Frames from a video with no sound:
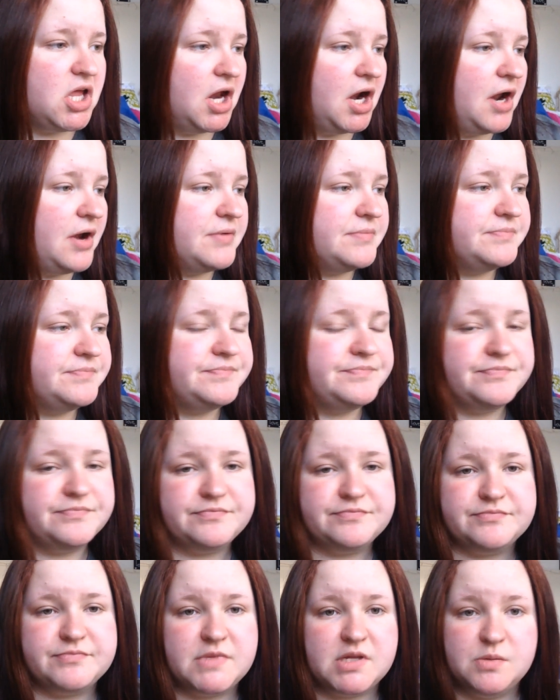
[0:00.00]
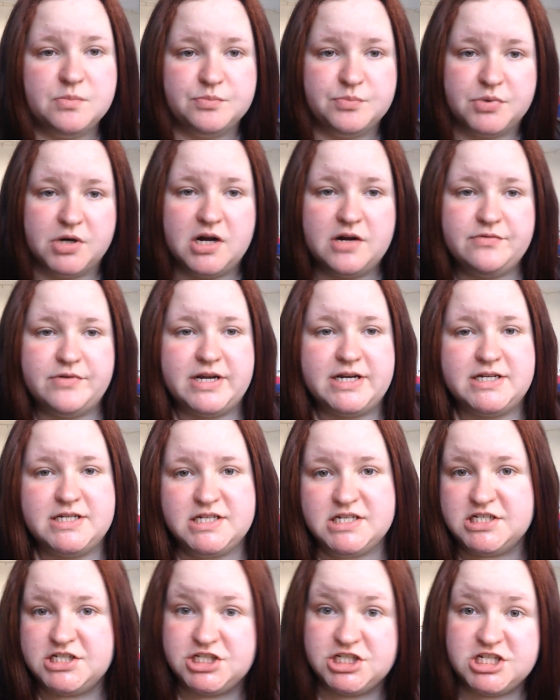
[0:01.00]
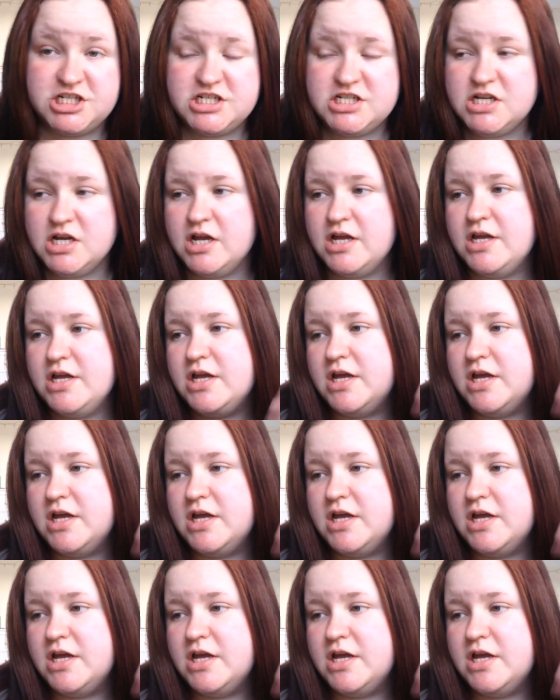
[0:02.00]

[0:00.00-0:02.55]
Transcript: you know, bright red and itchy.